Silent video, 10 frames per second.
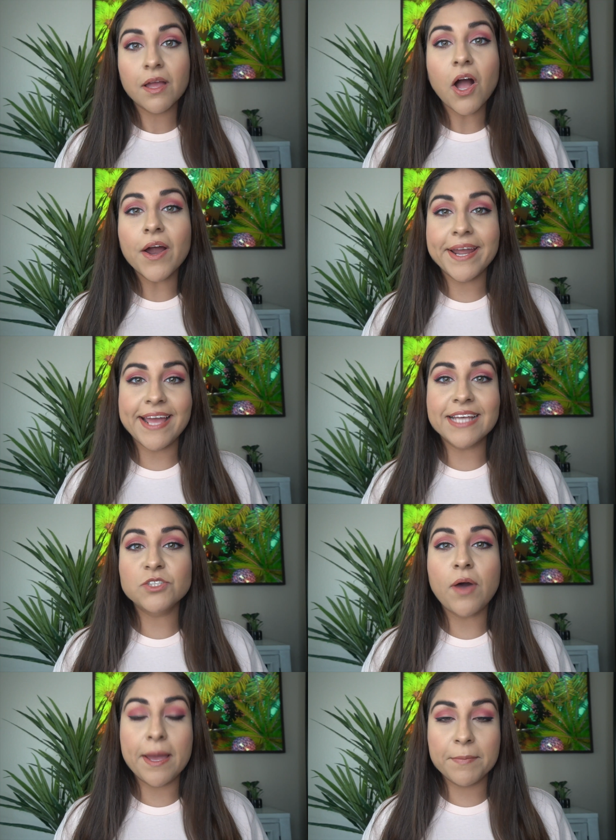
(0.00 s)
All right, guys,
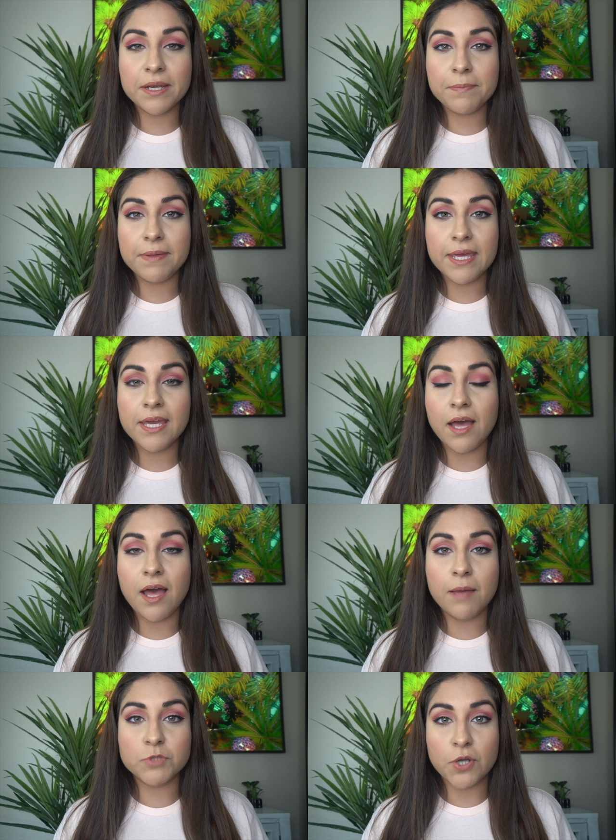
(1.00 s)
so I'm gonna be
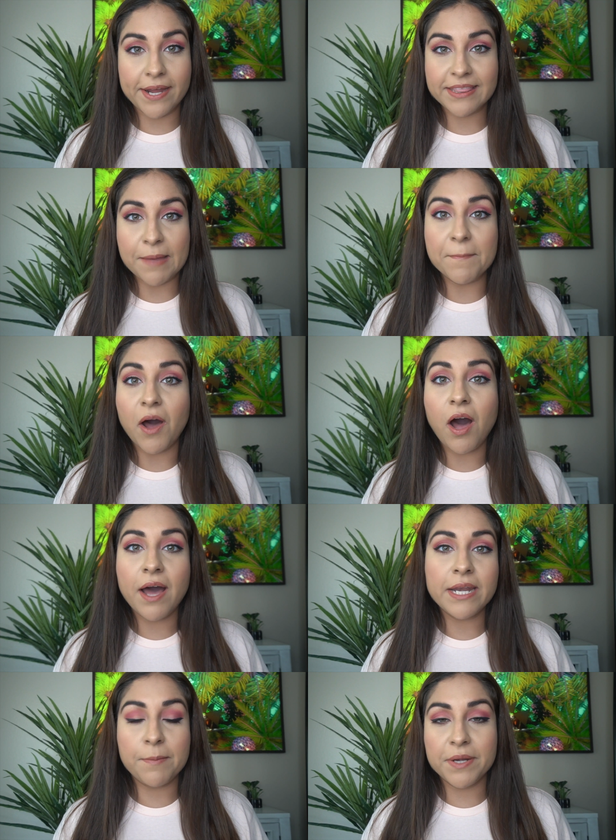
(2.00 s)
trying them
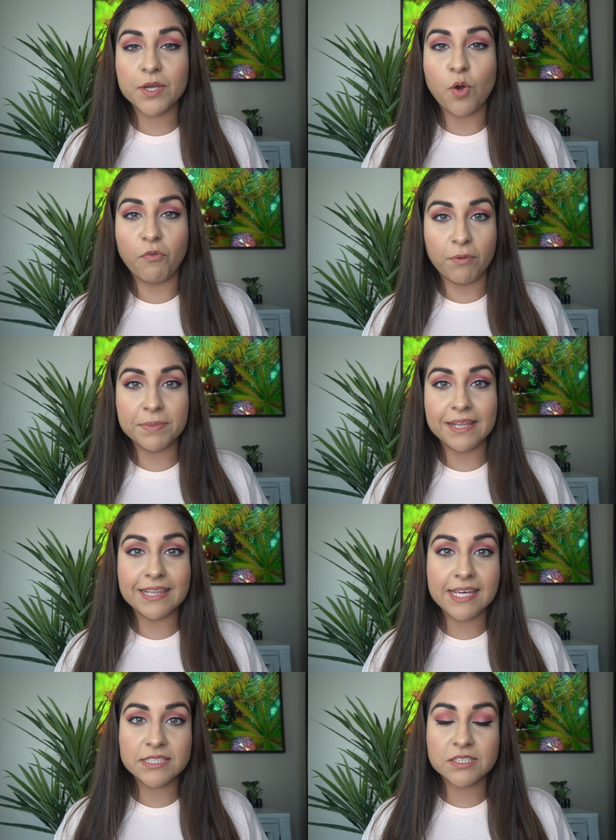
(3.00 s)
on. I'm gonna go from the
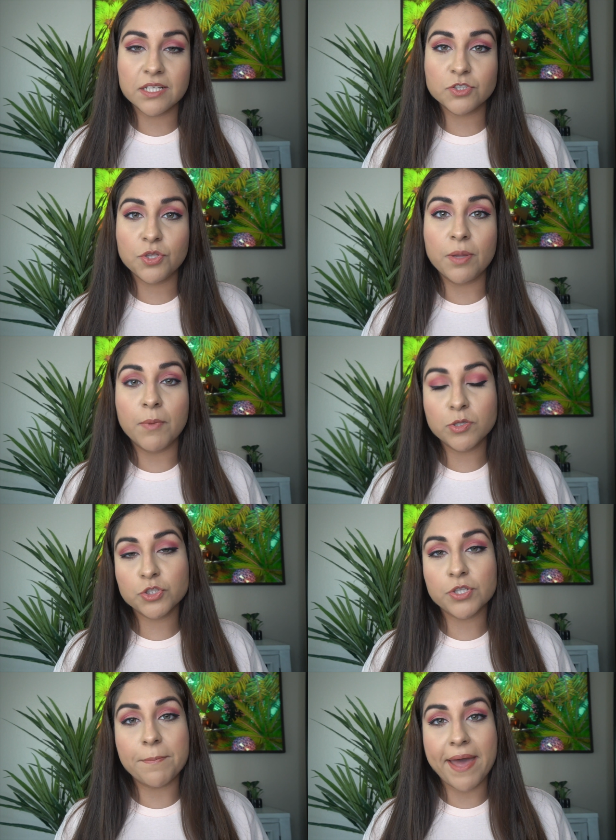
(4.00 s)
least to the
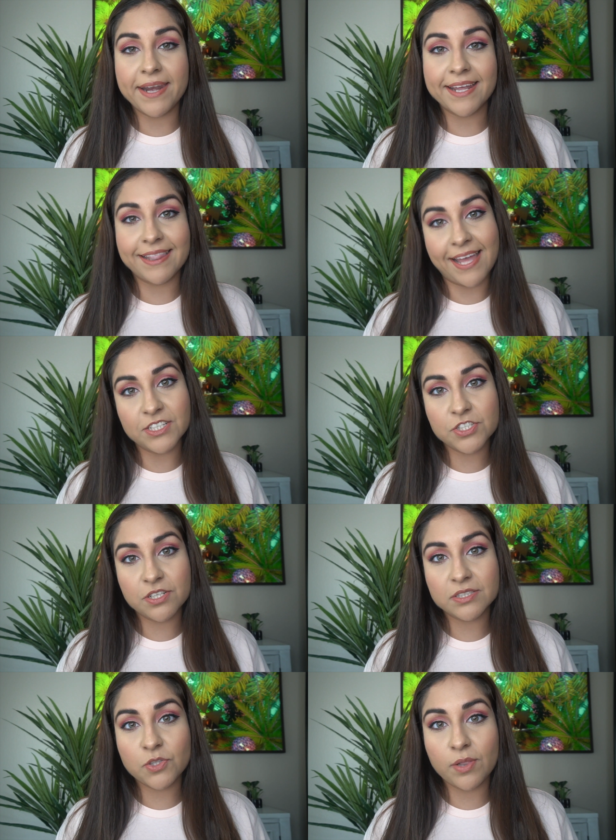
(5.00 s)
most dramatic
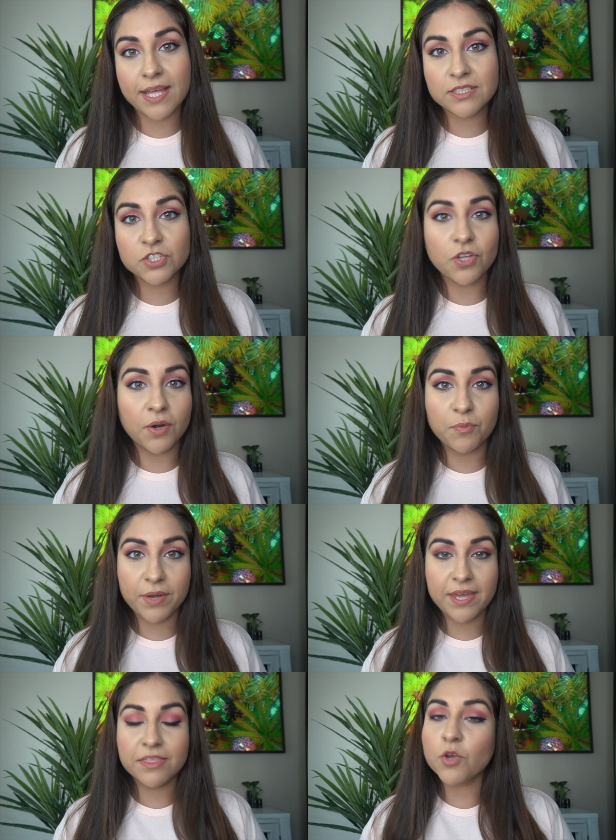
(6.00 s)
lash. So let's start
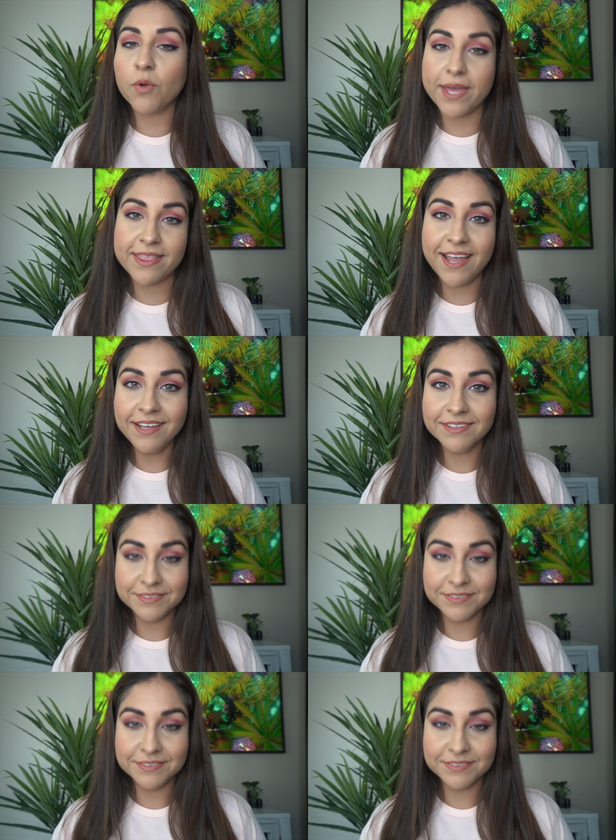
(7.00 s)
with Coqueta.